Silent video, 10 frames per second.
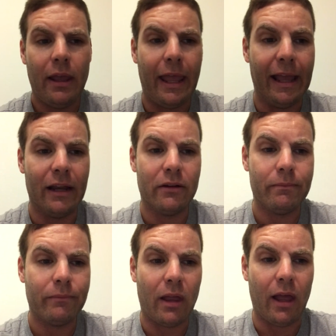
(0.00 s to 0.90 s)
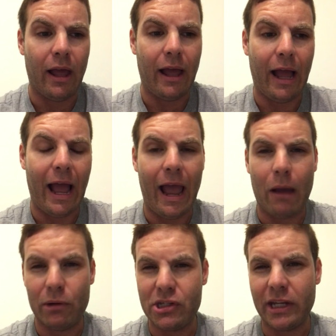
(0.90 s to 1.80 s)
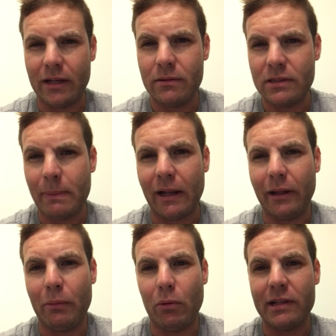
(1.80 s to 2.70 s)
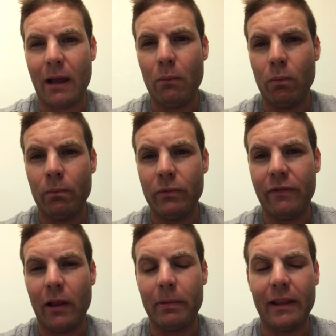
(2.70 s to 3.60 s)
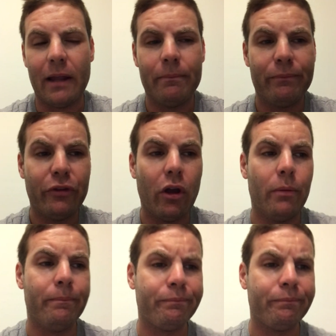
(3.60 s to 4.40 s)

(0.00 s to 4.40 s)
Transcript: And I wish she had spent a little bit more time developing that. So